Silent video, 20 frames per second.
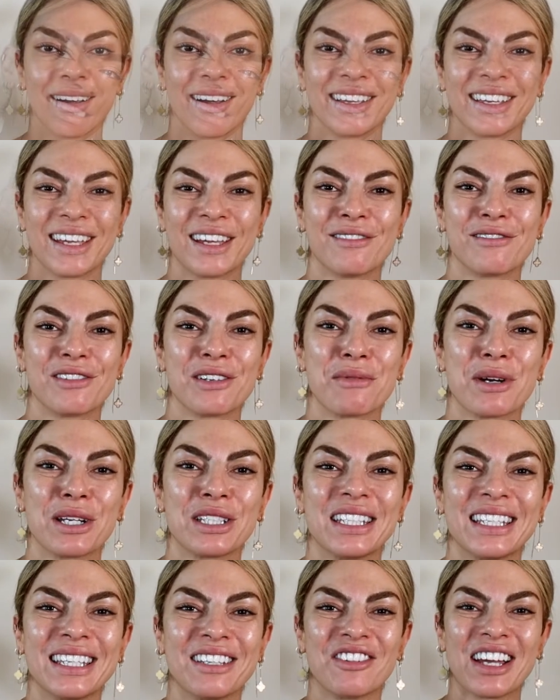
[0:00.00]
Hi
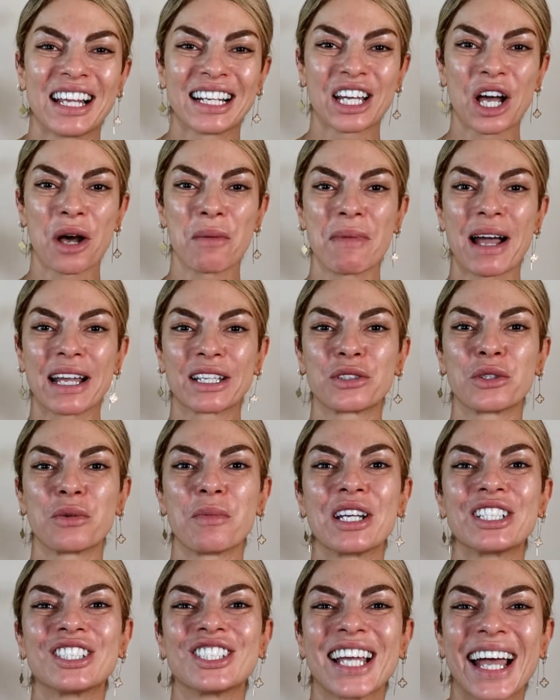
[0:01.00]
everybody, welcome back to
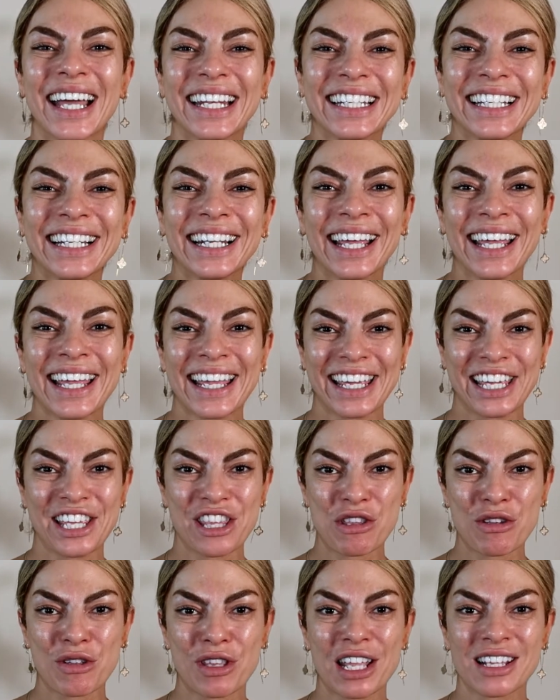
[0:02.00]
my channel.
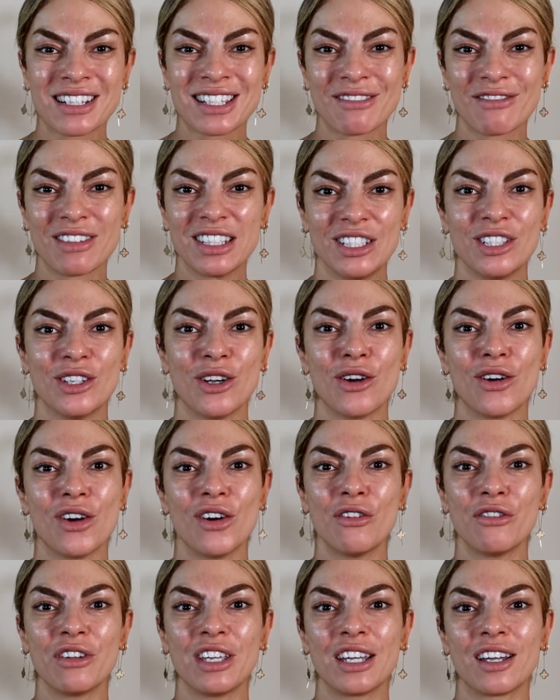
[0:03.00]
In today's
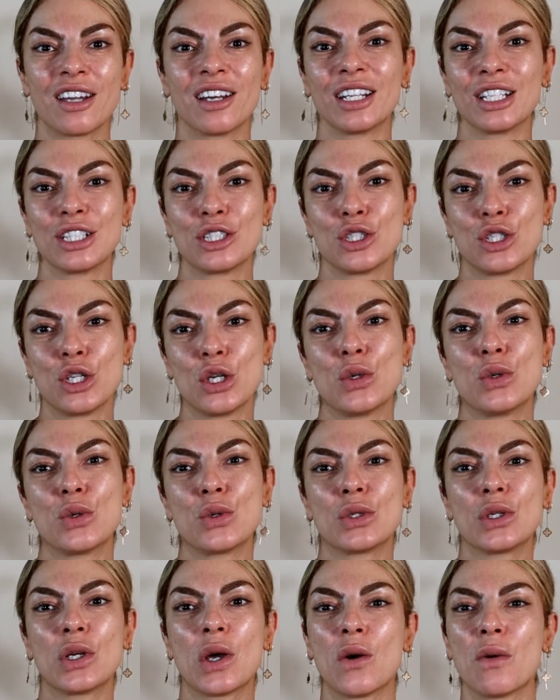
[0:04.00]
video we're gonna
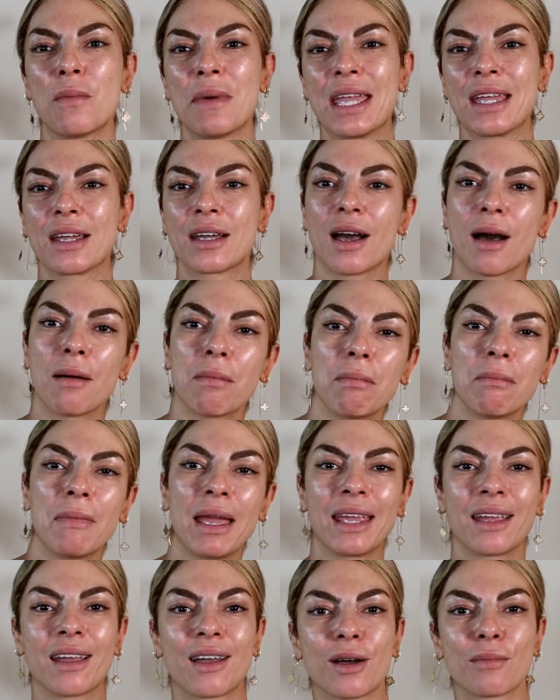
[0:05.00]
do no makeup
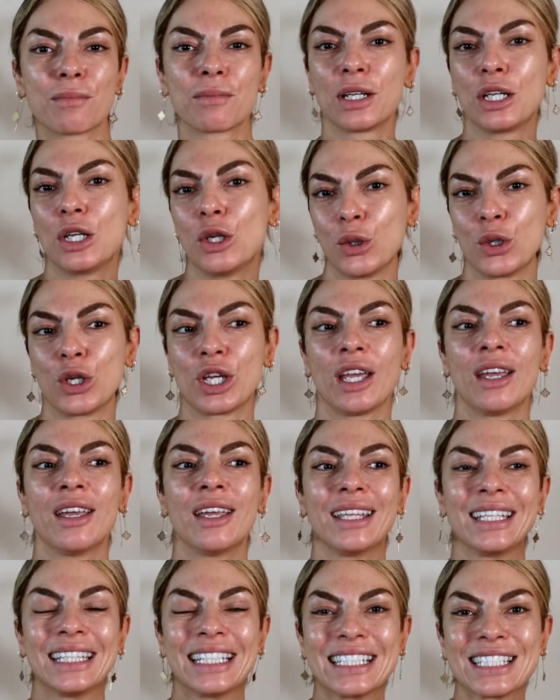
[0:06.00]
look.
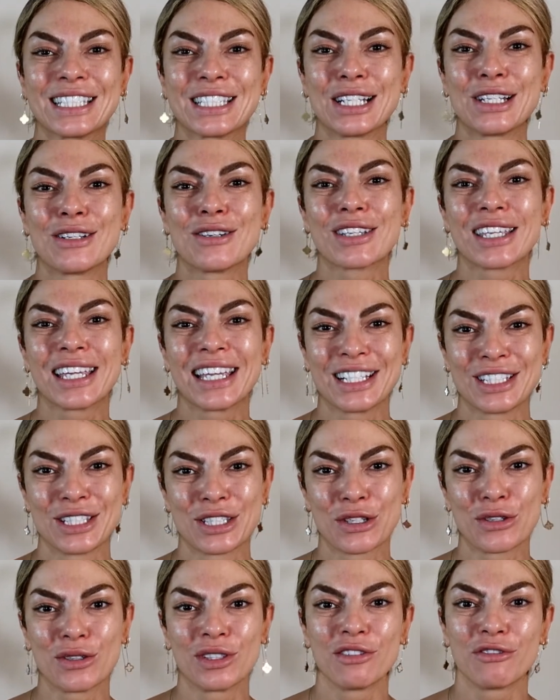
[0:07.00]
This look
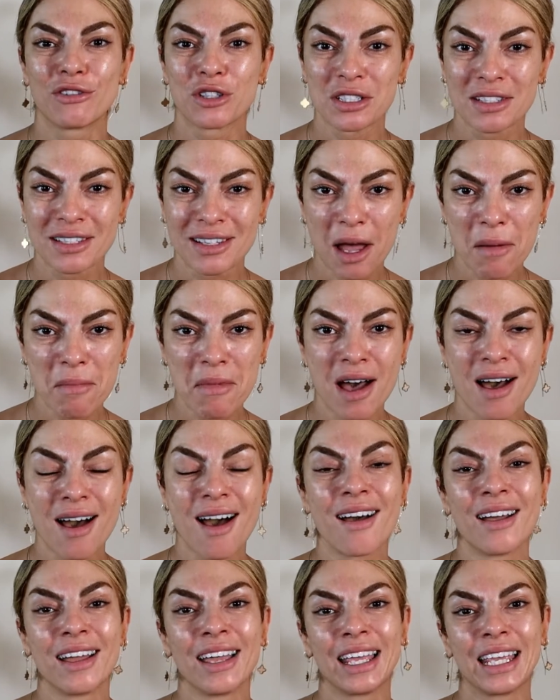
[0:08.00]
is good for
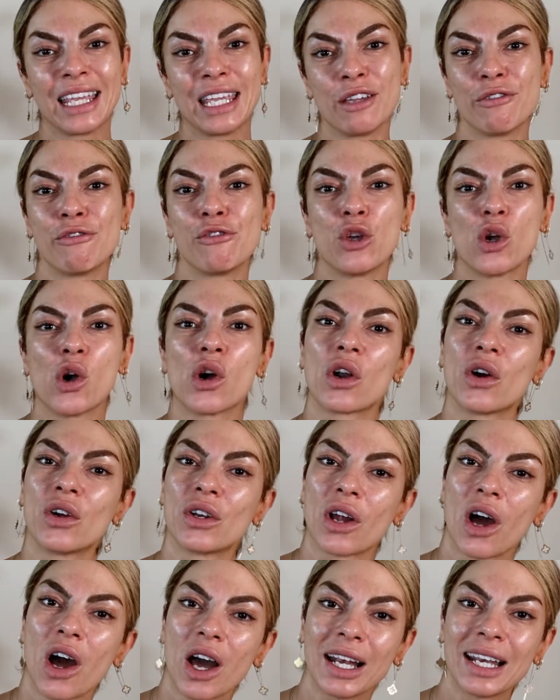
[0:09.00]
summer, if you're
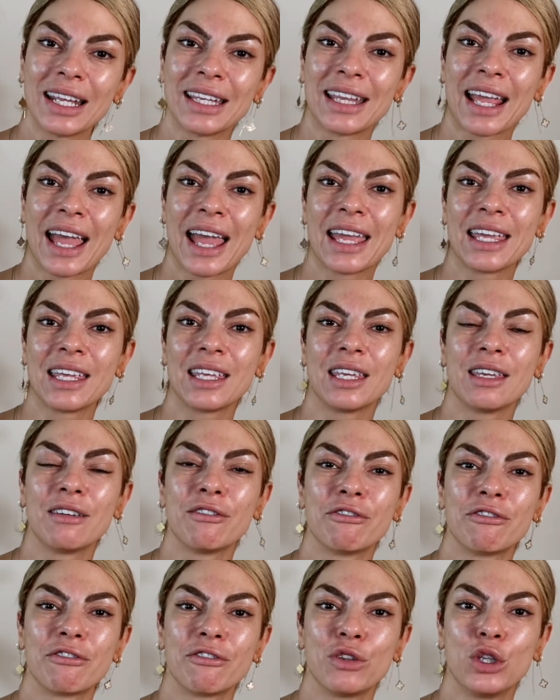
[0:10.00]
on holiday,
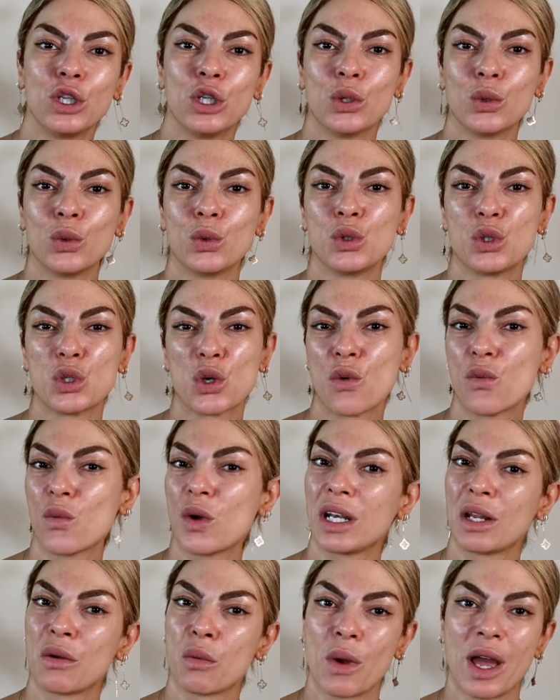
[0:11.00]
if you don't
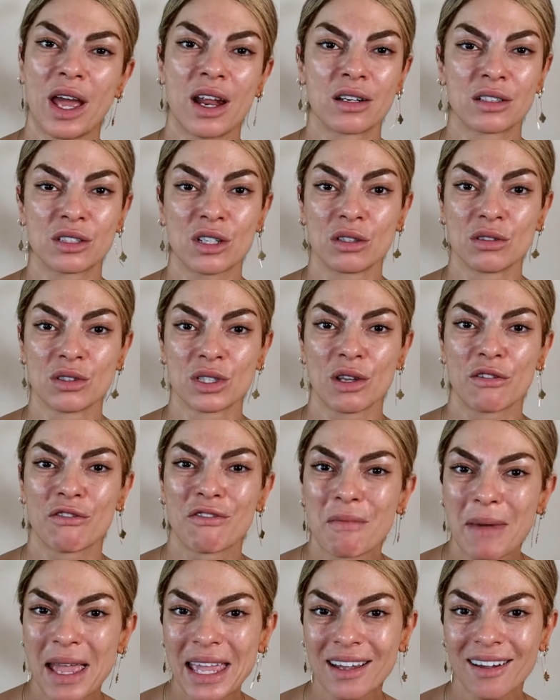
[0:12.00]
want to wear tons
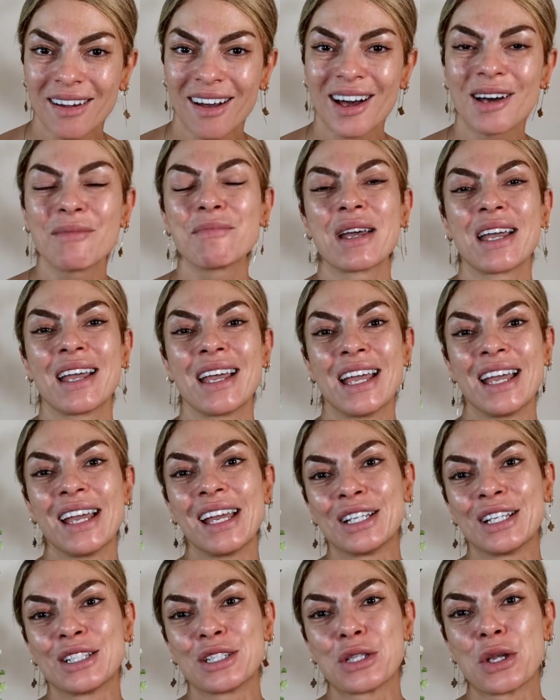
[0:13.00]
of makeup.
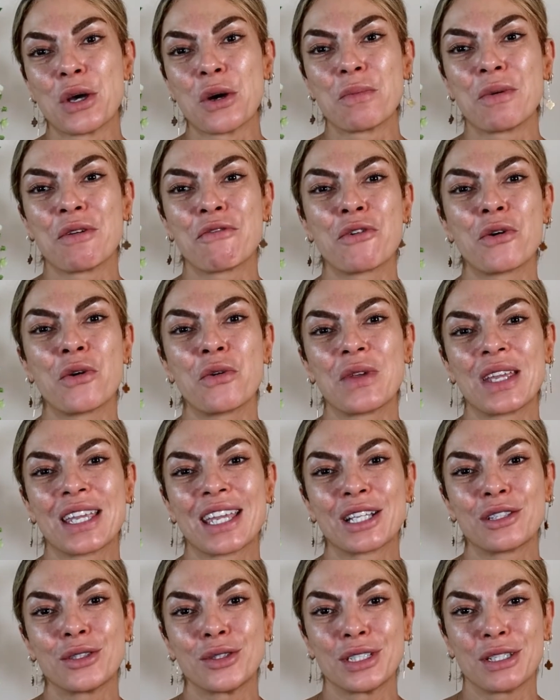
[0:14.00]
So before we
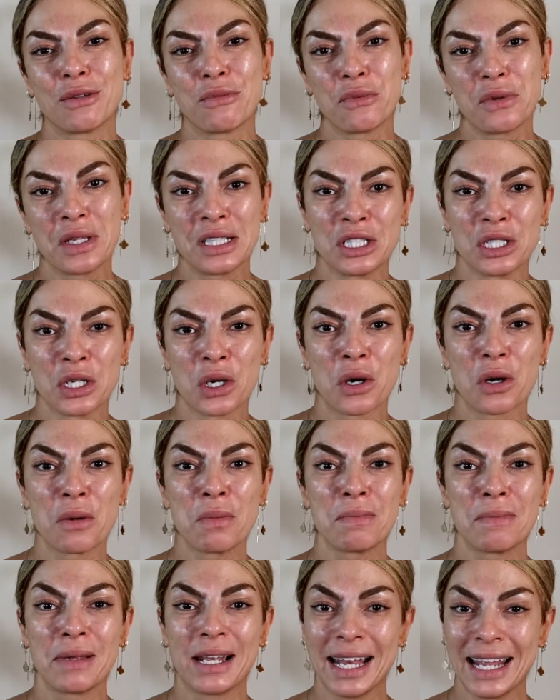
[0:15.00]
get to the
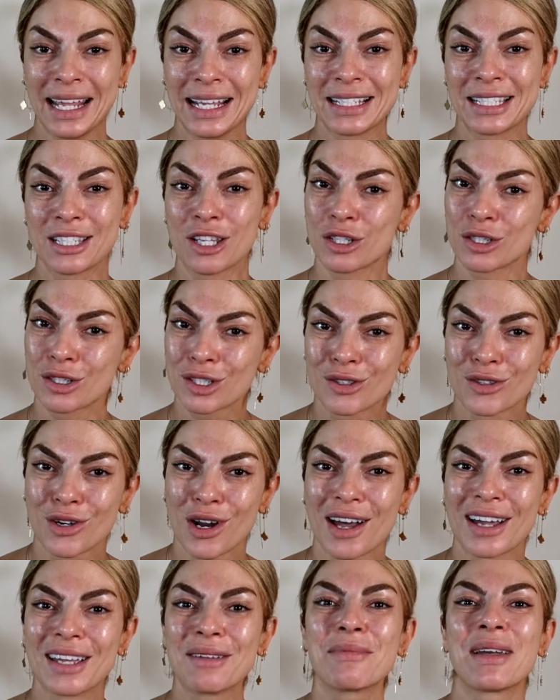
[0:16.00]
video, please
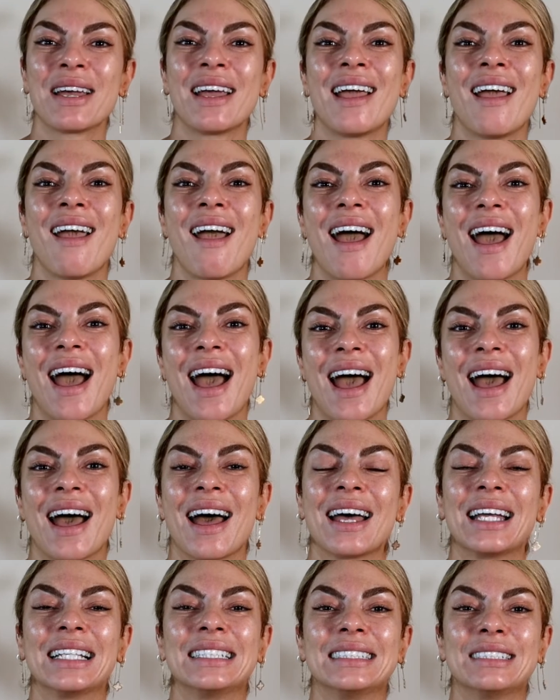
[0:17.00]
subscribe
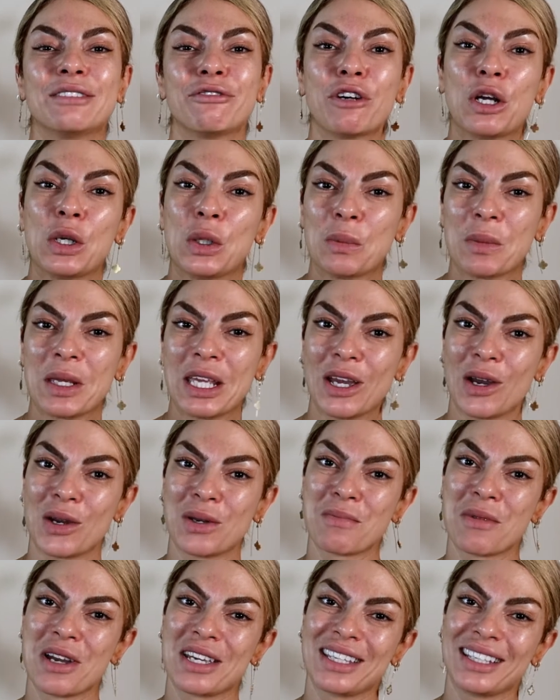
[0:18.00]
and follow me
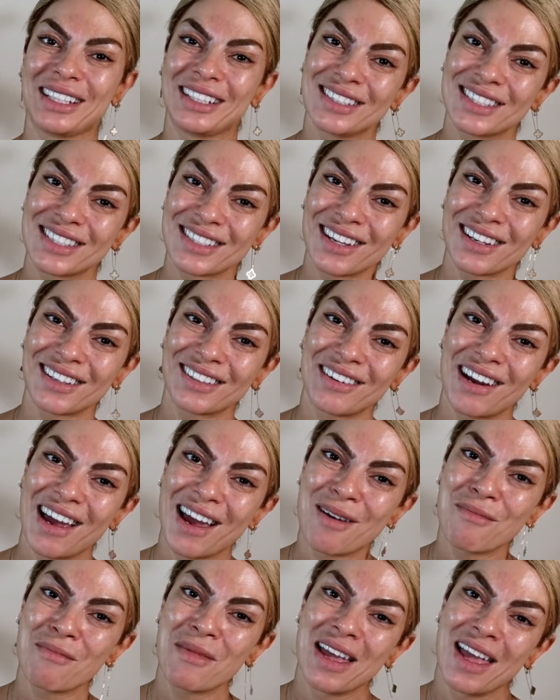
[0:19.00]
on my
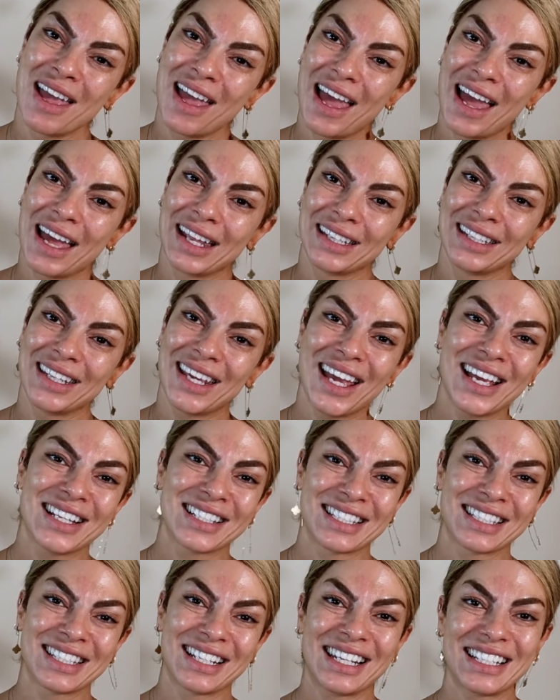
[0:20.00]
Instagram. And
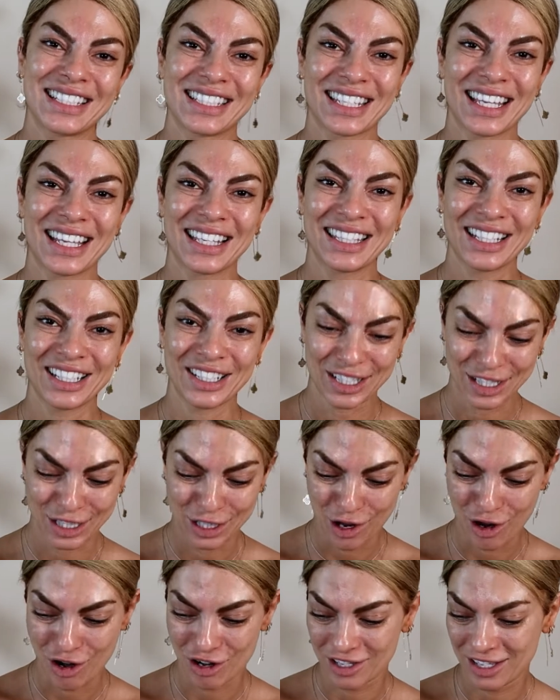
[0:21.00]
yes, let's get
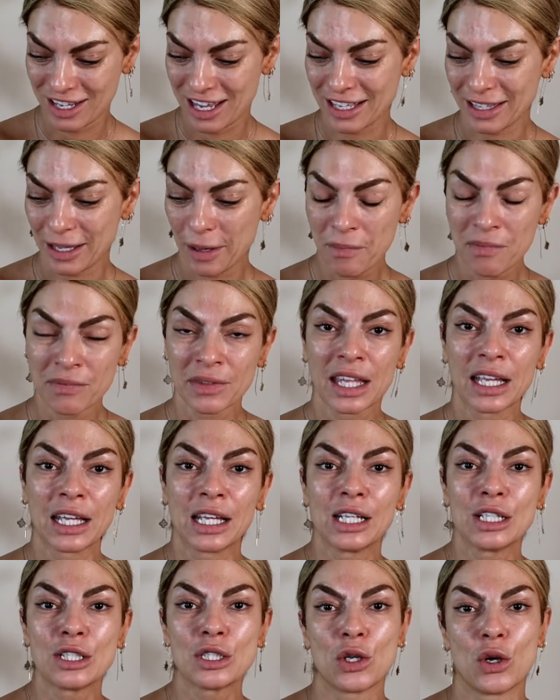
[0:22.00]
started.
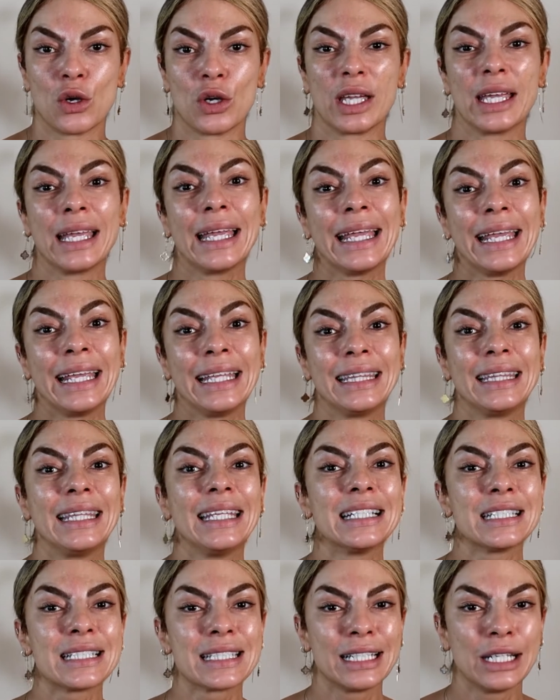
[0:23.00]
So in
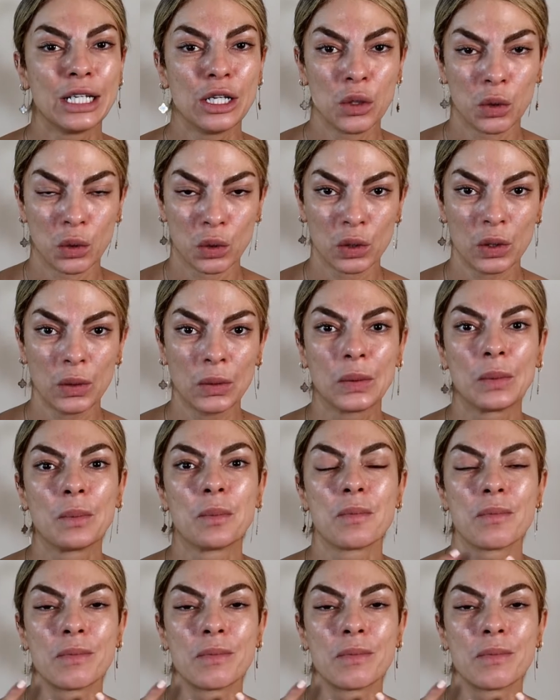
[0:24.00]
this look,